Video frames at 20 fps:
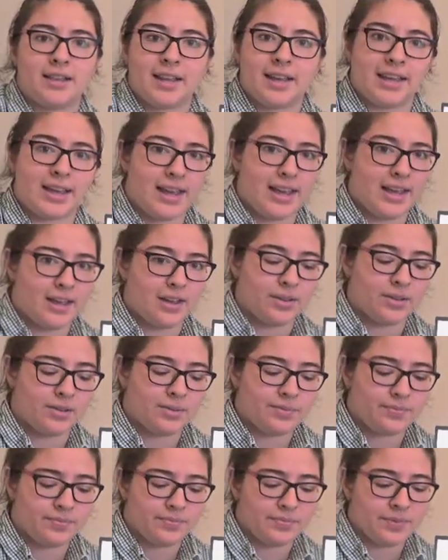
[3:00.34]
LAL.
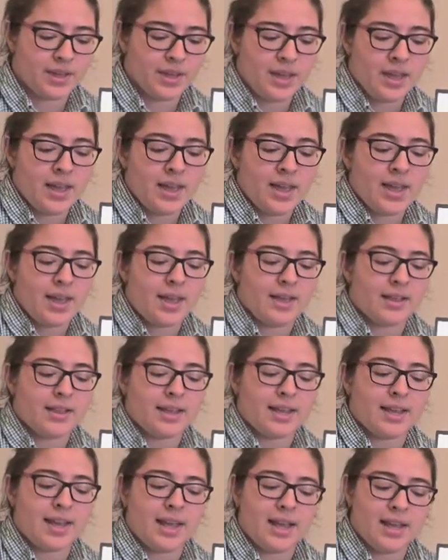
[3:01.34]

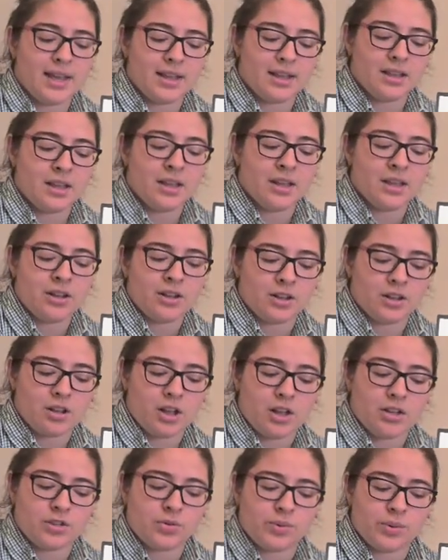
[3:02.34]
LAL
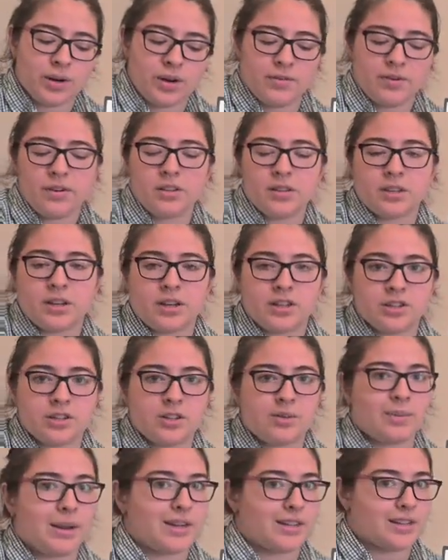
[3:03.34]
clots whenever it
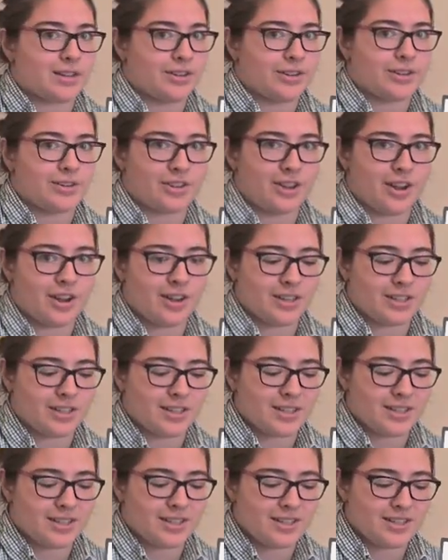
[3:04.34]
touches bacterial
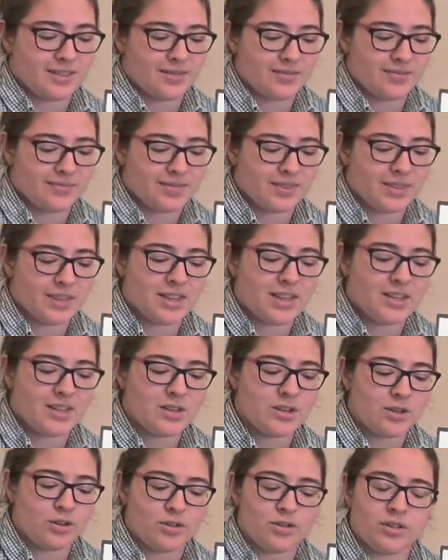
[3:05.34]
toxins.
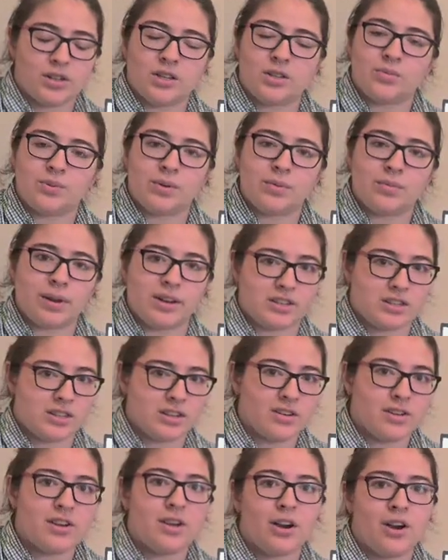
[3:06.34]
This alerts us when
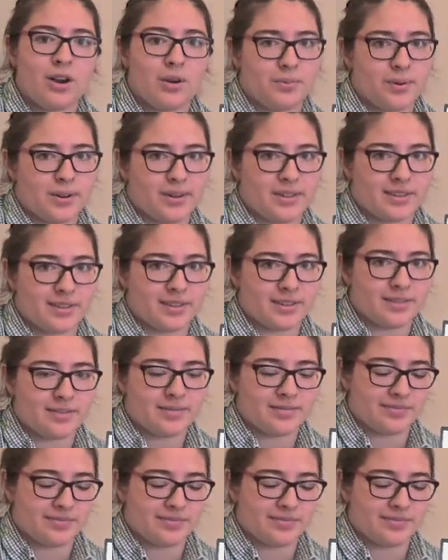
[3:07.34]
bacteria are present.